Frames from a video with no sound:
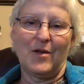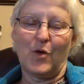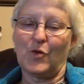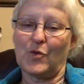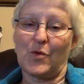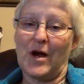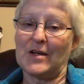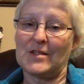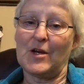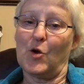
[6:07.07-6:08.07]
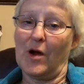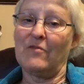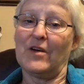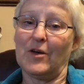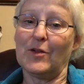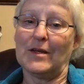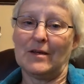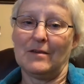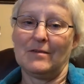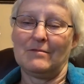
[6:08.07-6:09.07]
No surprise here, I failed
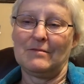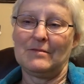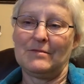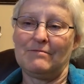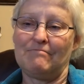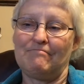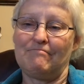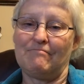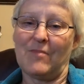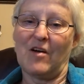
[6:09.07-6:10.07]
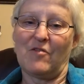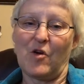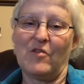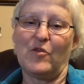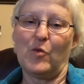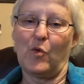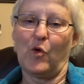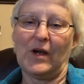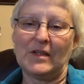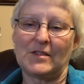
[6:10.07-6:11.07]
it by very few
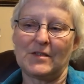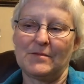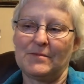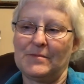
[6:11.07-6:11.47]
points.